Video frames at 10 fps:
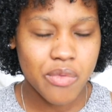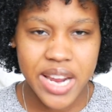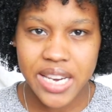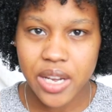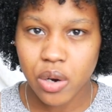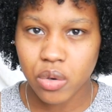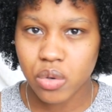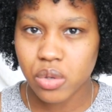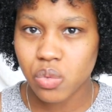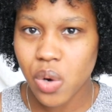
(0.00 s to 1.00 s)
radiant
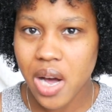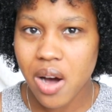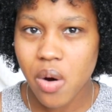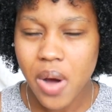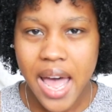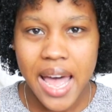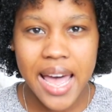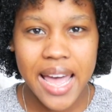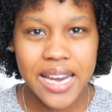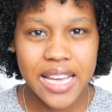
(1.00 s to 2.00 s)
glow as well.
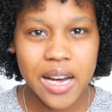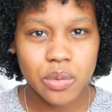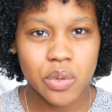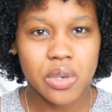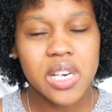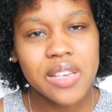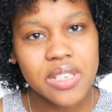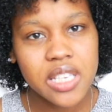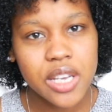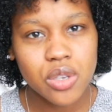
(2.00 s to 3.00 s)
And it helps with
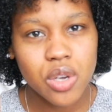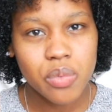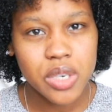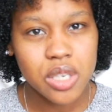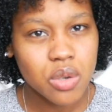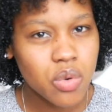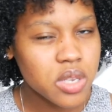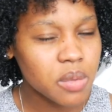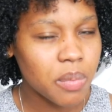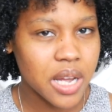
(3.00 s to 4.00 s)
uneven skin tone, which is
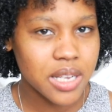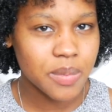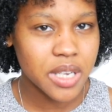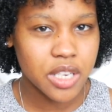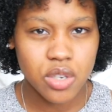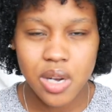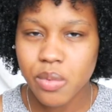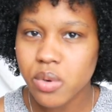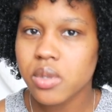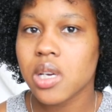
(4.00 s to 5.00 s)
always a plus because, you know,
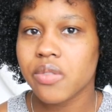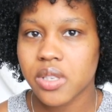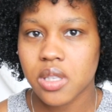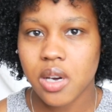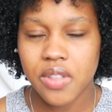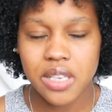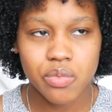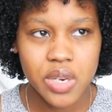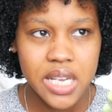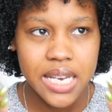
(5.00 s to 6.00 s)
I'm always looking for stuff that's
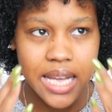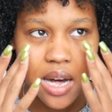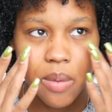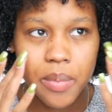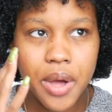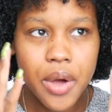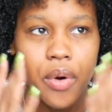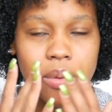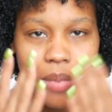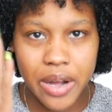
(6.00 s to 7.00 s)
really going to help
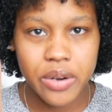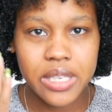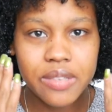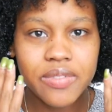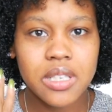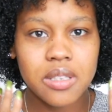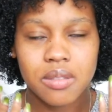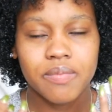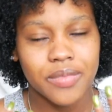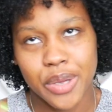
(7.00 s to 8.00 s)
with my uneven
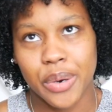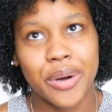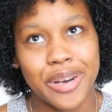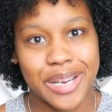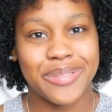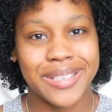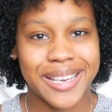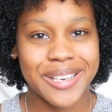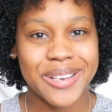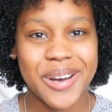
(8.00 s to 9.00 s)

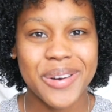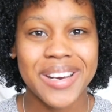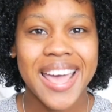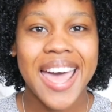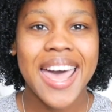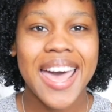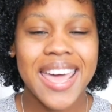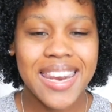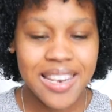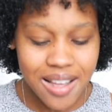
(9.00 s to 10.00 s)
skin tone.
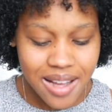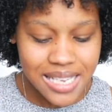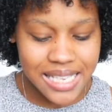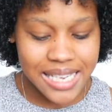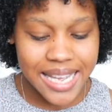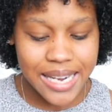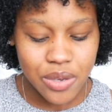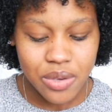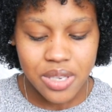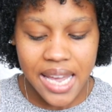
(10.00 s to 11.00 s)
And lastly, they
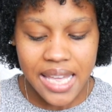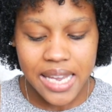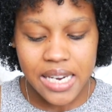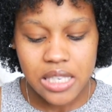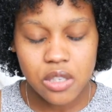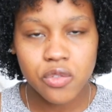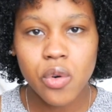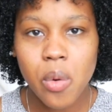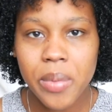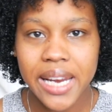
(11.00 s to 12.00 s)
do say that this is
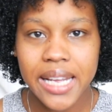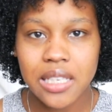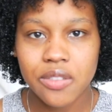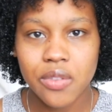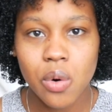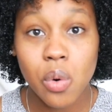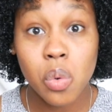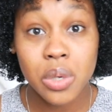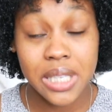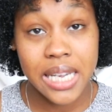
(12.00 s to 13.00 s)
formulated for
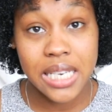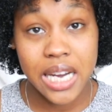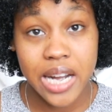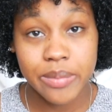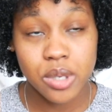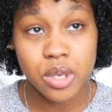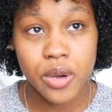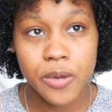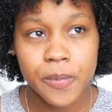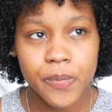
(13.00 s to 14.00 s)
all skin types.
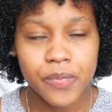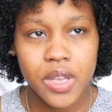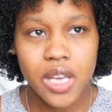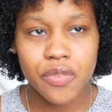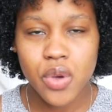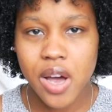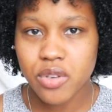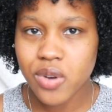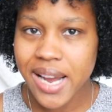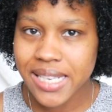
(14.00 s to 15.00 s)
So if you
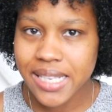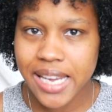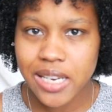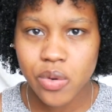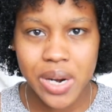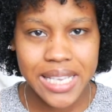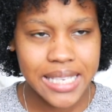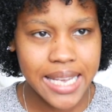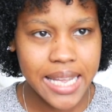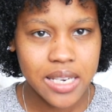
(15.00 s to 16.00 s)
have dry skin, oily
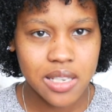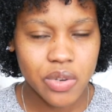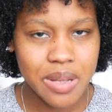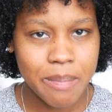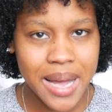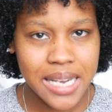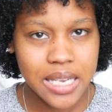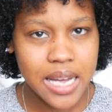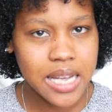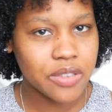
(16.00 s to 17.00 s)
skin, it doesn't really
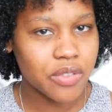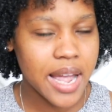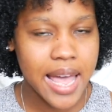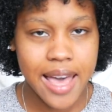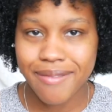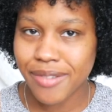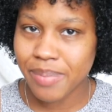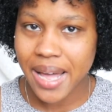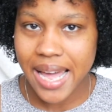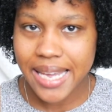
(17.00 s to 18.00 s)
matter. It's for
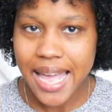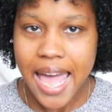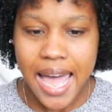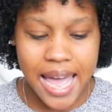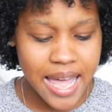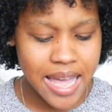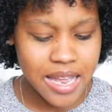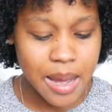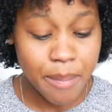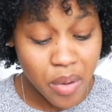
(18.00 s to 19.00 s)
everybody.
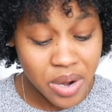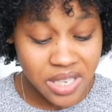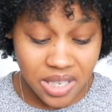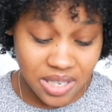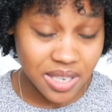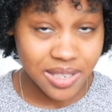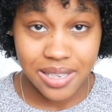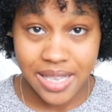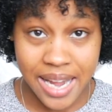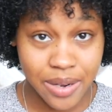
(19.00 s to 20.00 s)
And a bonus is it doesn't
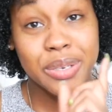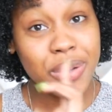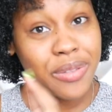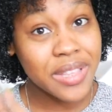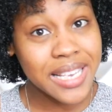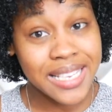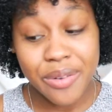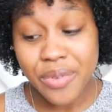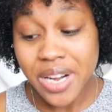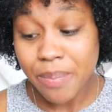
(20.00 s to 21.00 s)
stain. Two things
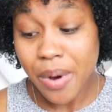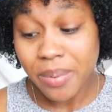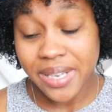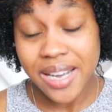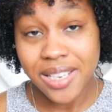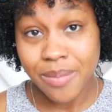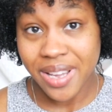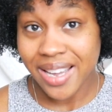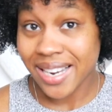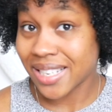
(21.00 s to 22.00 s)
that really popped out to
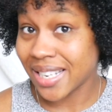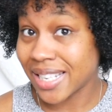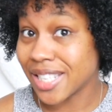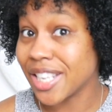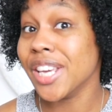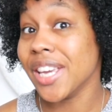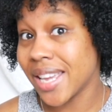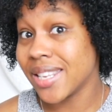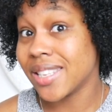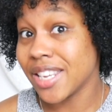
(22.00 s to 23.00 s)
me actually is the
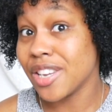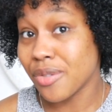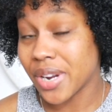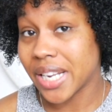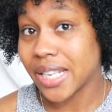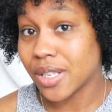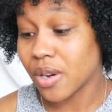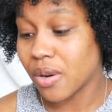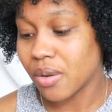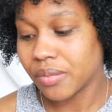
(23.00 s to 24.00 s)
ingredients.
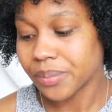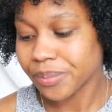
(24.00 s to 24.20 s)
So